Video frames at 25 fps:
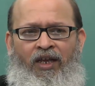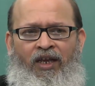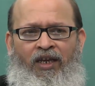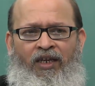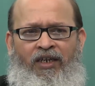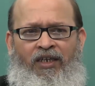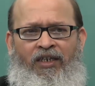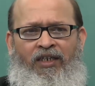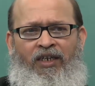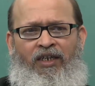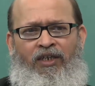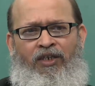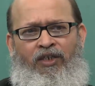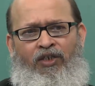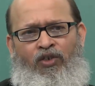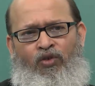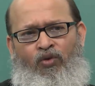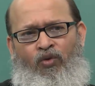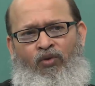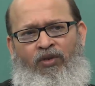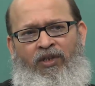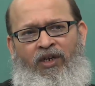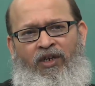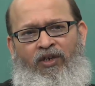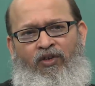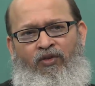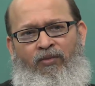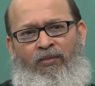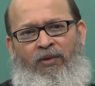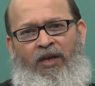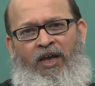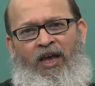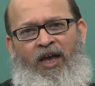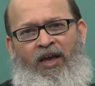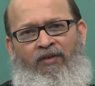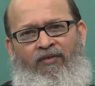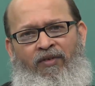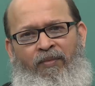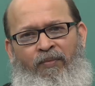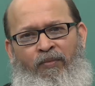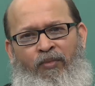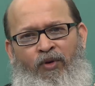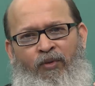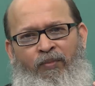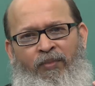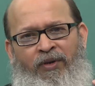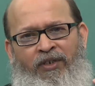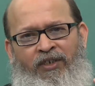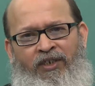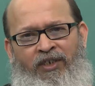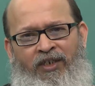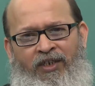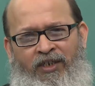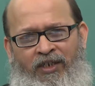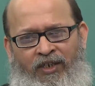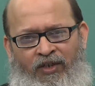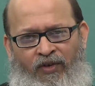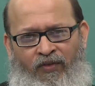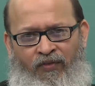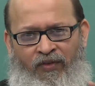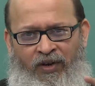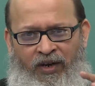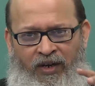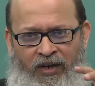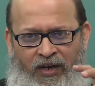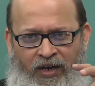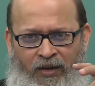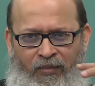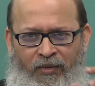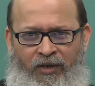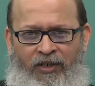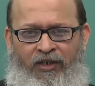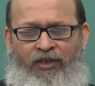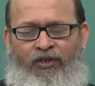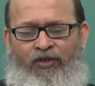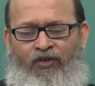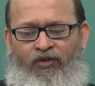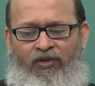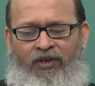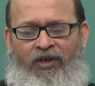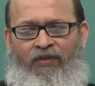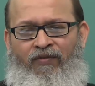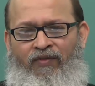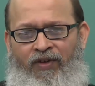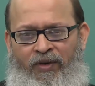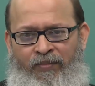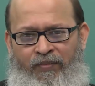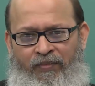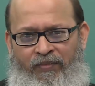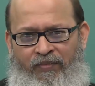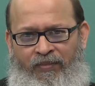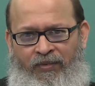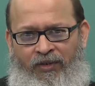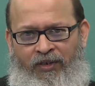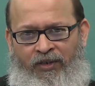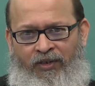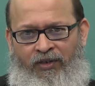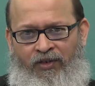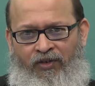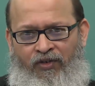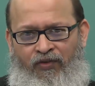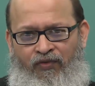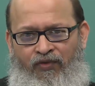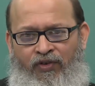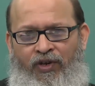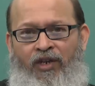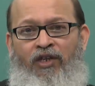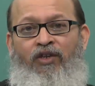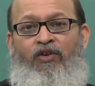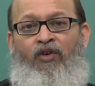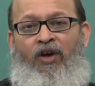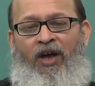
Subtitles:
it is understood that you may have a propensity or vulnerability to develop schizophrenia.